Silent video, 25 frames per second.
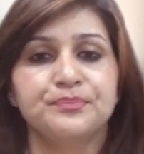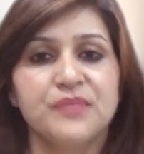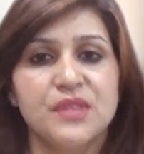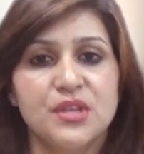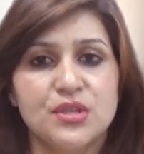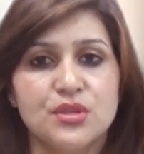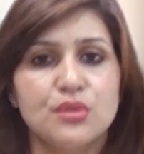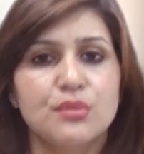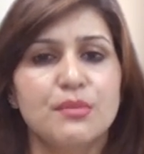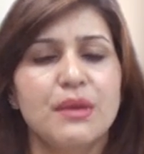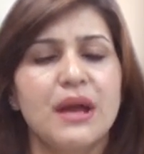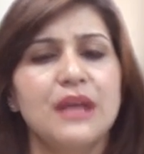
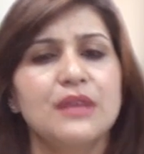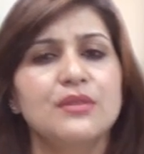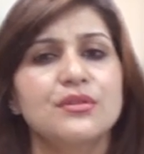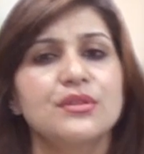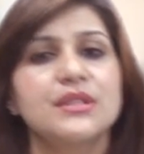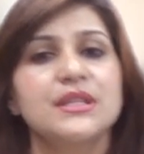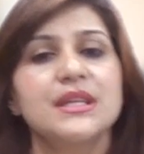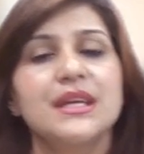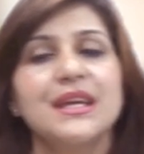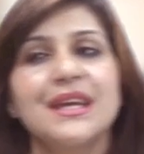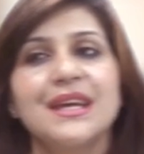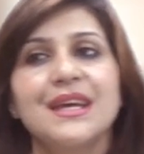So
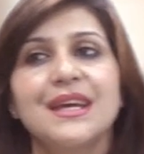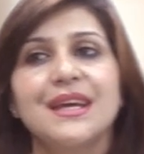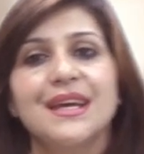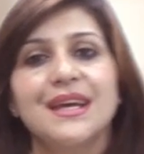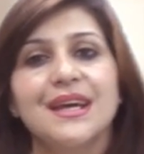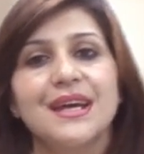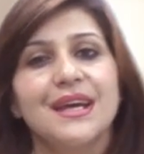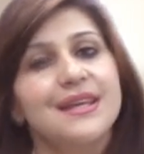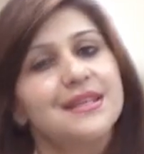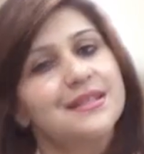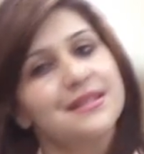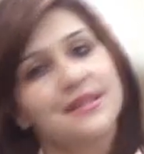Malgudi
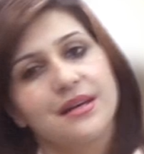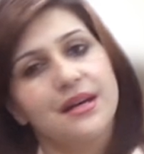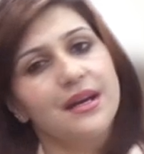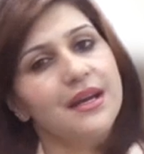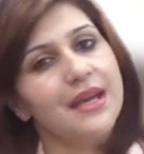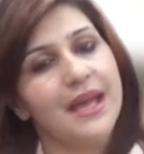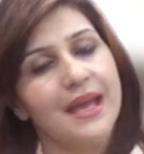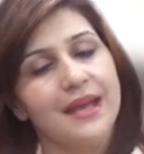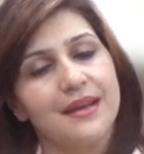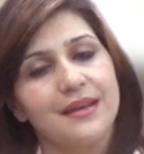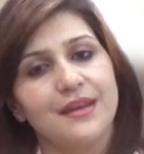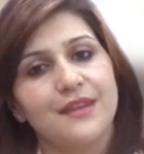is
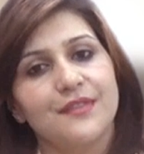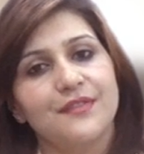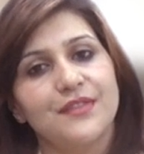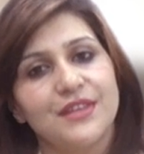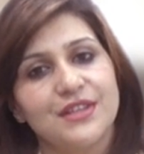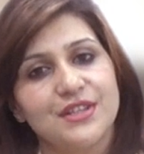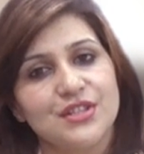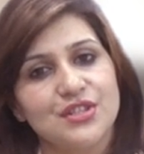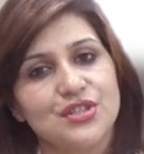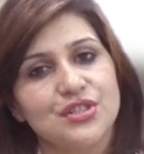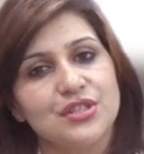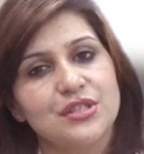again a
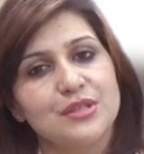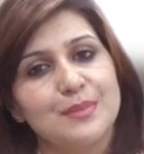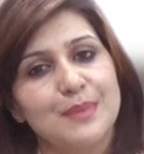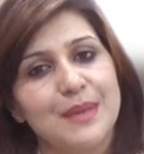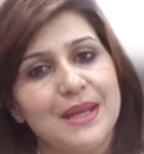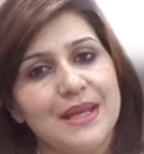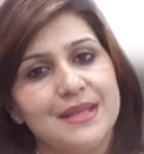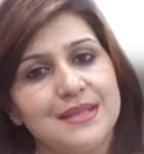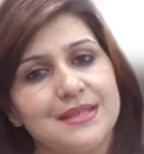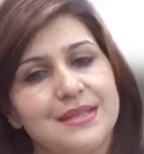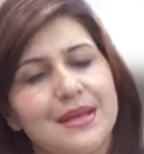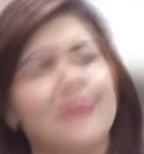fictitious
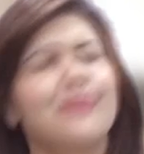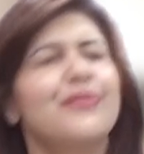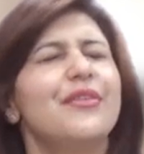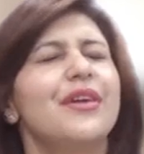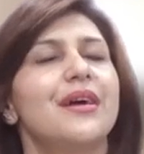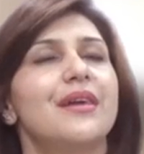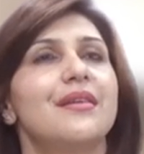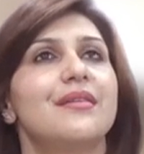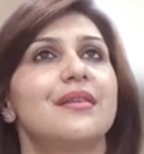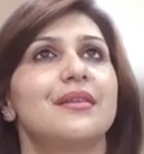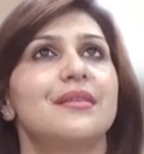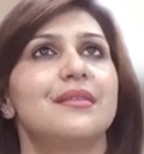place
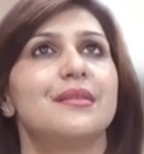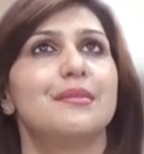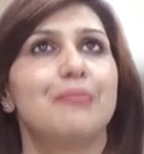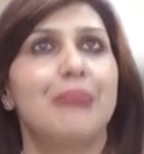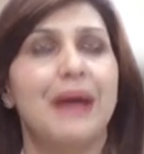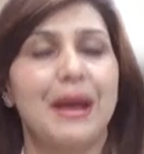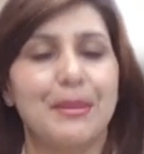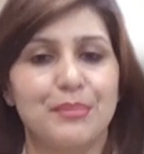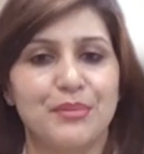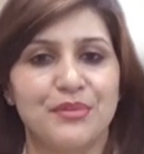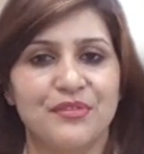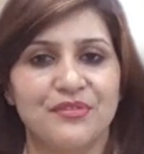somewhere in the
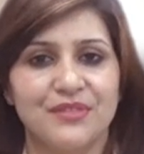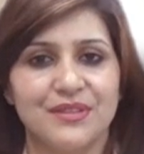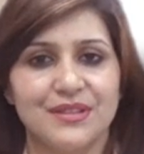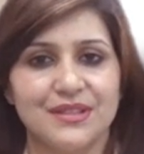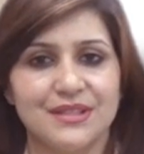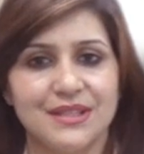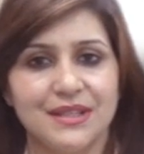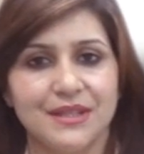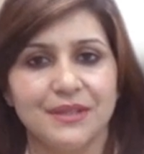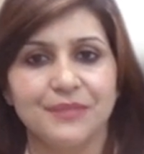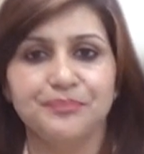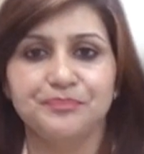map of
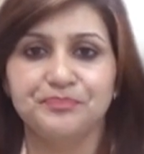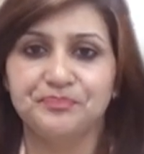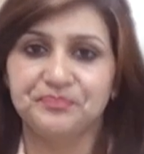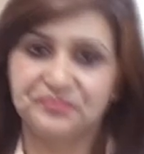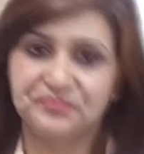India,